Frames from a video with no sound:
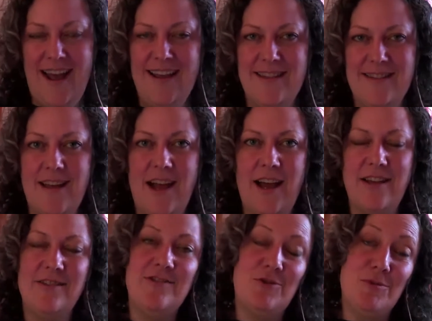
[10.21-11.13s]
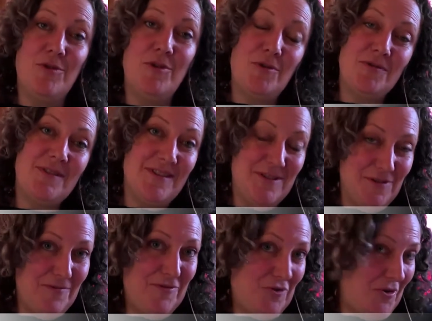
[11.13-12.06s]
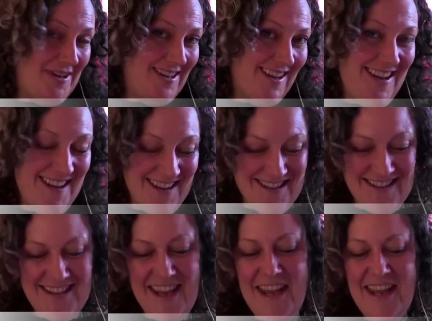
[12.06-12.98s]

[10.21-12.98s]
as I assume you know since you've joined us,